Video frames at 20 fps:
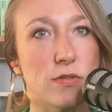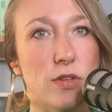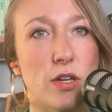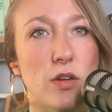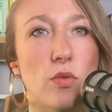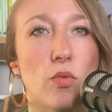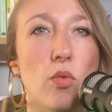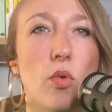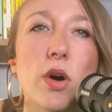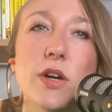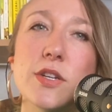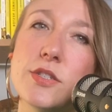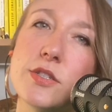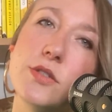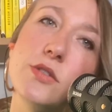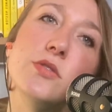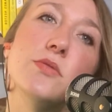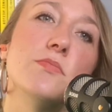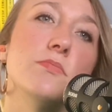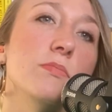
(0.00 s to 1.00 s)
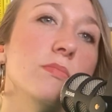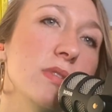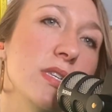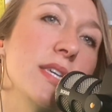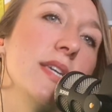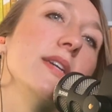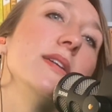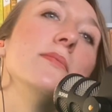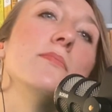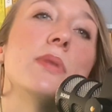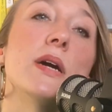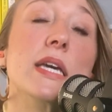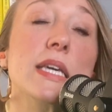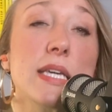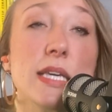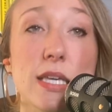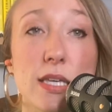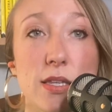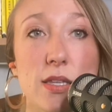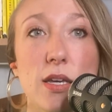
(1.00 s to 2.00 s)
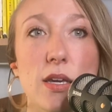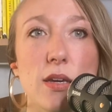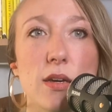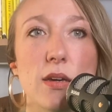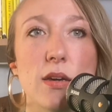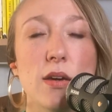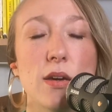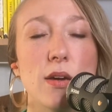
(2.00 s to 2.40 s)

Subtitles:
Like, what do you mean by healing?